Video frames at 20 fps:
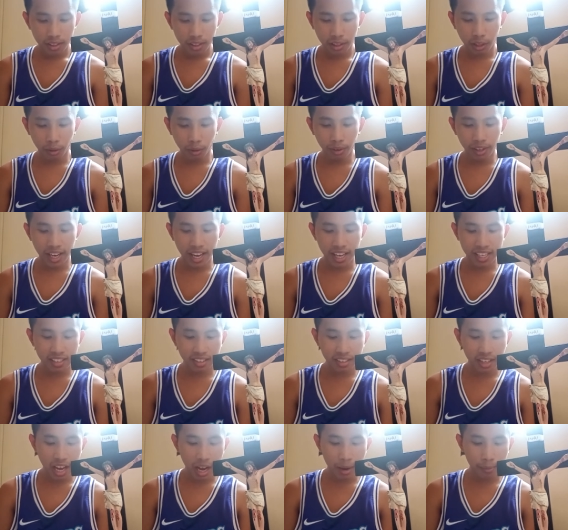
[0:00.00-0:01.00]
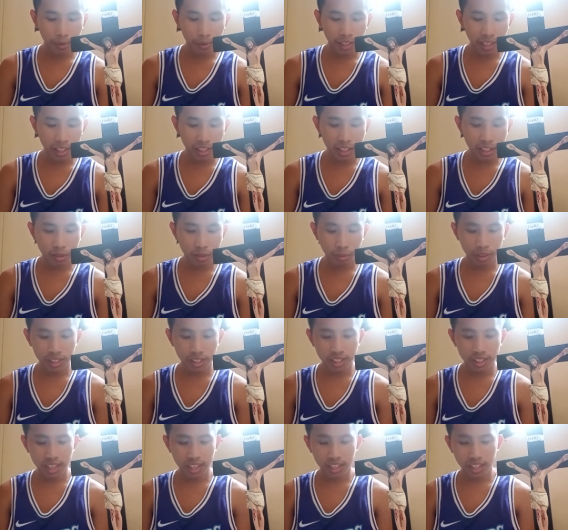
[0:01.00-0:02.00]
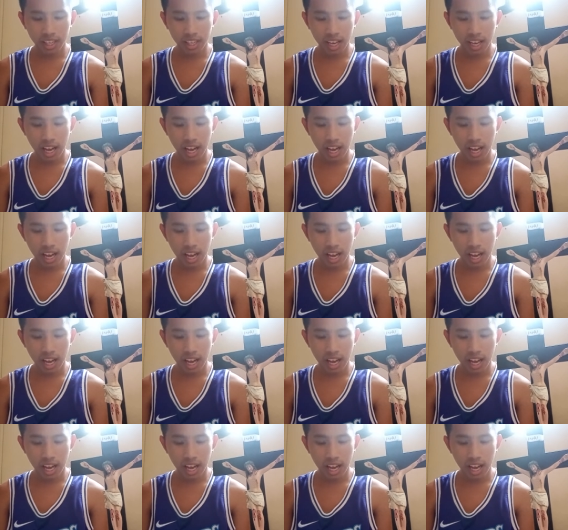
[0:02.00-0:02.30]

The Lord answered, I will not destroy the city.